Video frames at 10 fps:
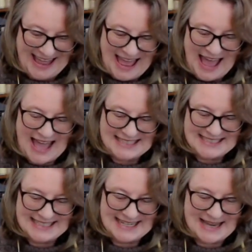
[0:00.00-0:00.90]

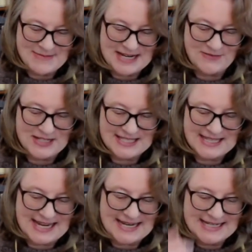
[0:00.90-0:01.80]
Actually, I mean, if it
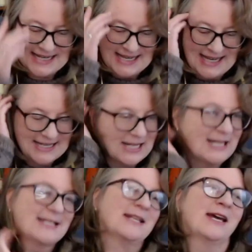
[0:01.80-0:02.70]
stayed a
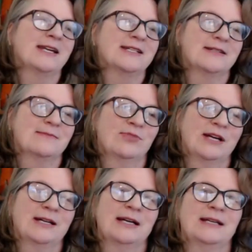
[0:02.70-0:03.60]
nice light
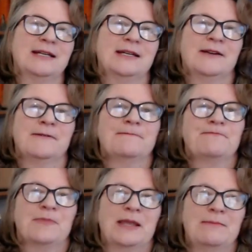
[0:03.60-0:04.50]
brown colour,
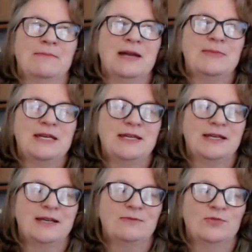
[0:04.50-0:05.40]
maybe
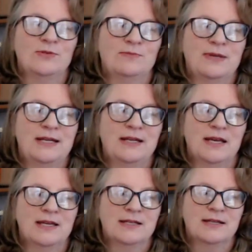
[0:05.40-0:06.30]
it would be
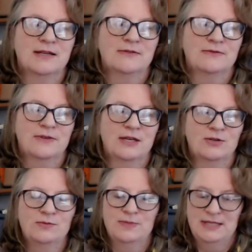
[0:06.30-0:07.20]
light enough. It
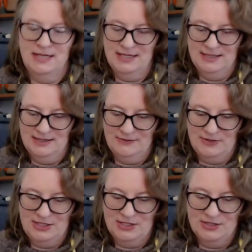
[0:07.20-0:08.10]
could be light enough
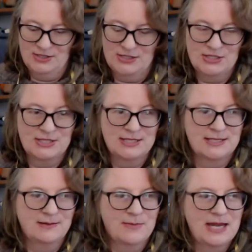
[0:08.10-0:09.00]
to use just as
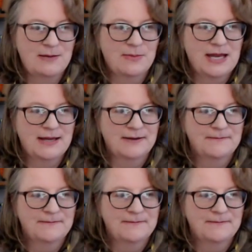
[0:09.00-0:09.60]
the main part